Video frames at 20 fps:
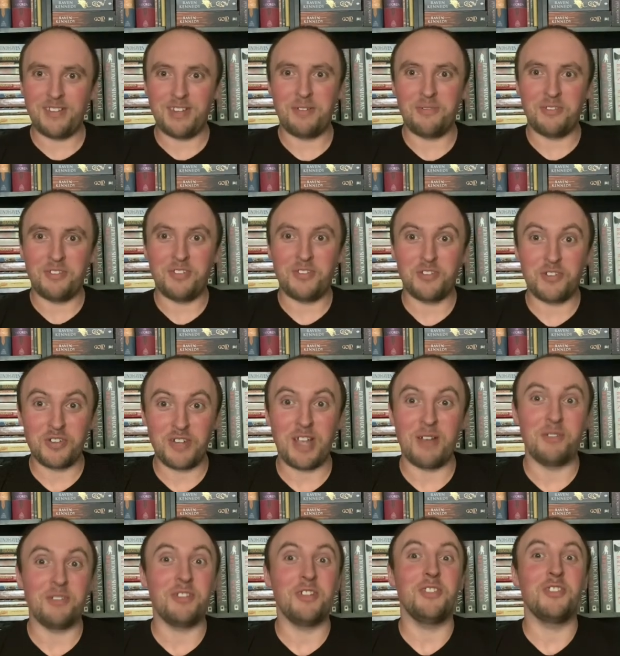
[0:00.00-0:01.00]
I was I
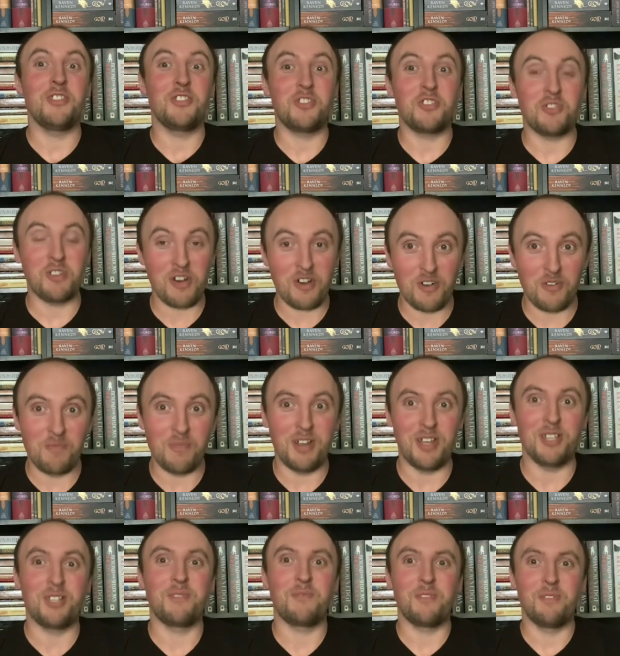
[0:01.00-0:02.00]
was on the struggle
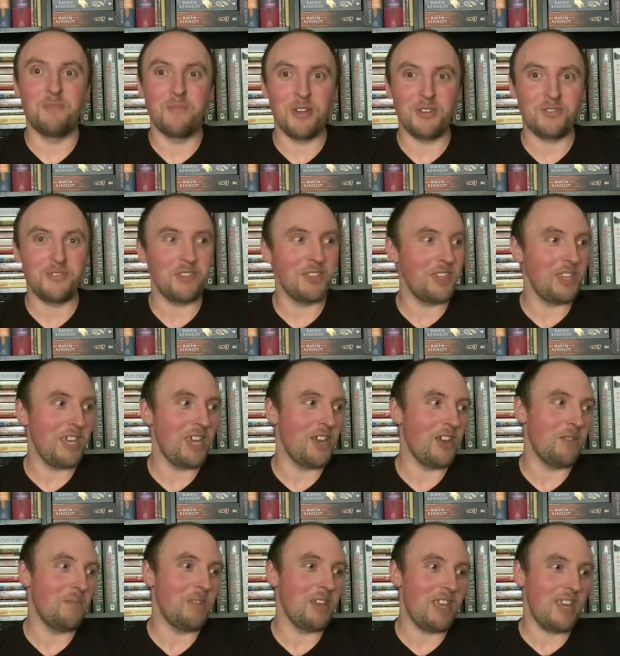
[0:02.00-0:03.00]
bus for most of the
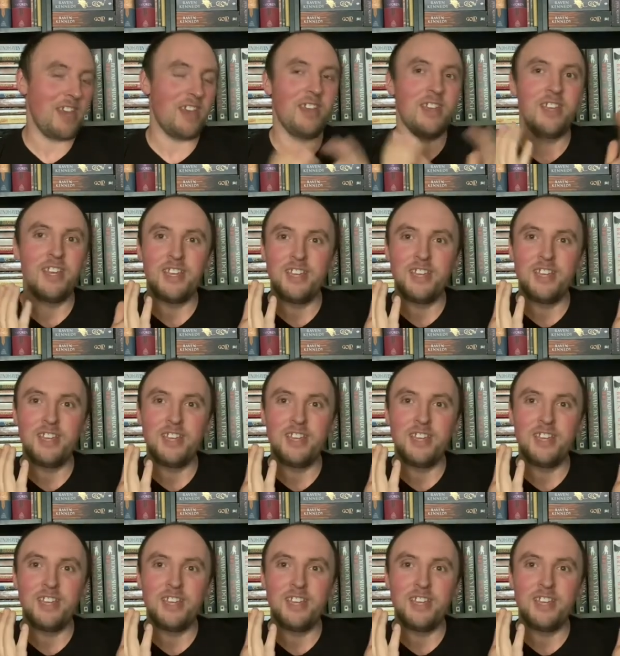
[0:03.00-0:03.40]
year, but yeah,